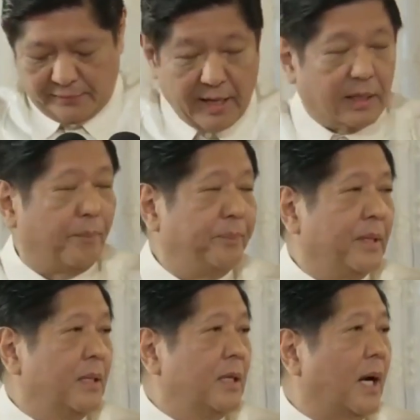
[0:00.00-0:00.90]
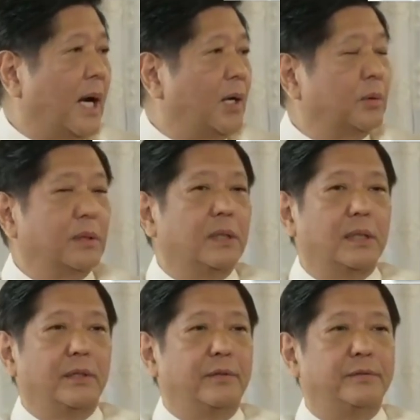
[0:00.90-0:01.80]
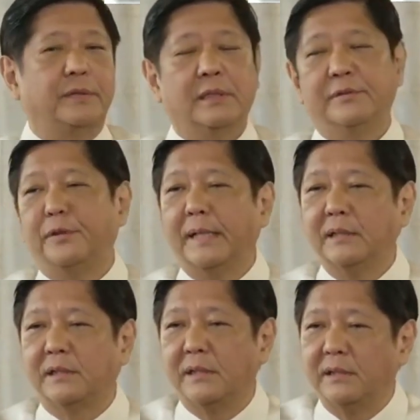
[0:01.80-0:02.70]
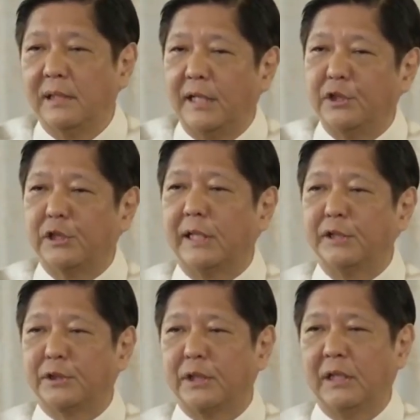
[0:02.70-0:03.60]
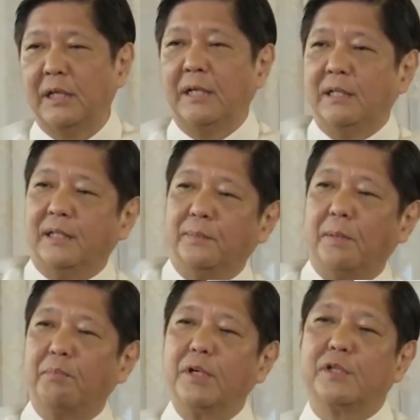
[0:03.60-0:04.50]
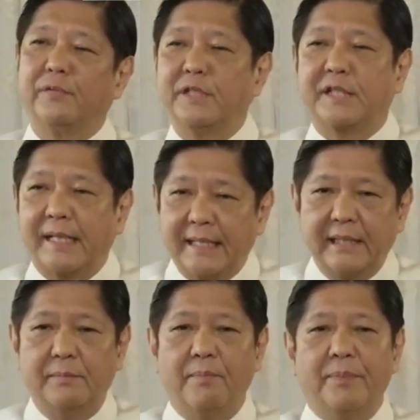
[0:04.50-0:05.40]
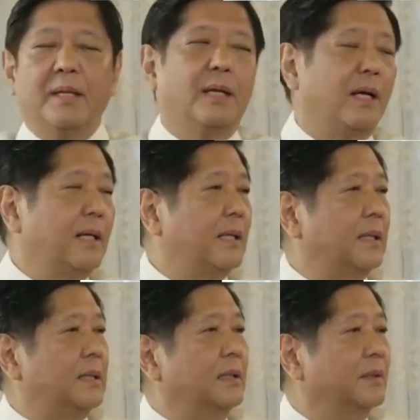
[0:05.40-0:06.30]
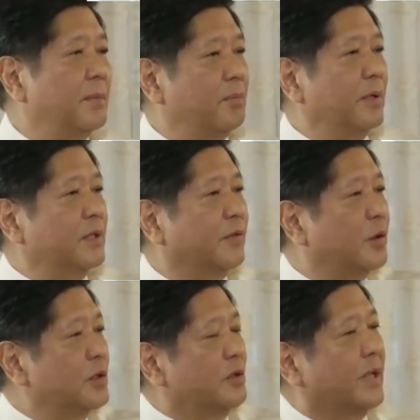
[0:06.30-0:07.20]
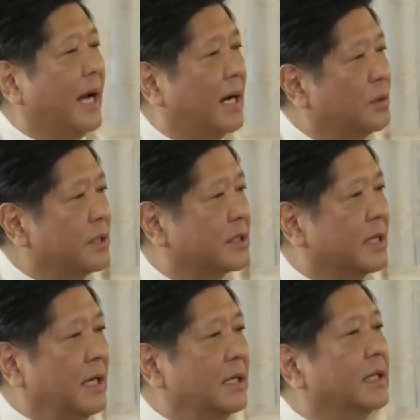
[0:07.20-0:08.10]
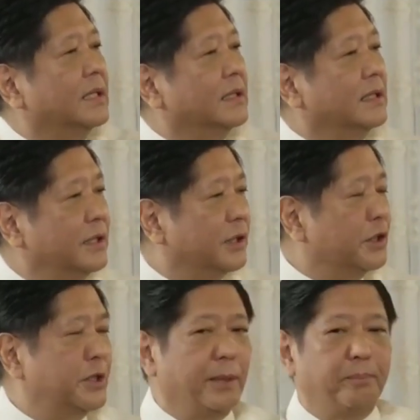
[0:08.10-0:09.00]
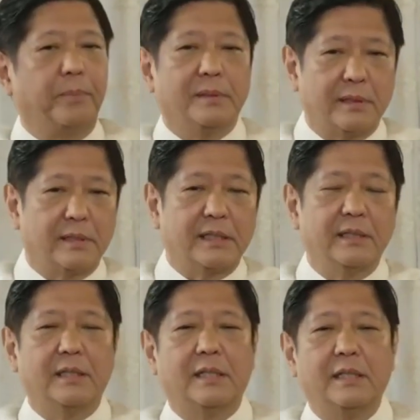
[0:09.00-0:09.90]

thank our friends in the legislature, the members of the Senate, the members, of course, of the House, and the leadership in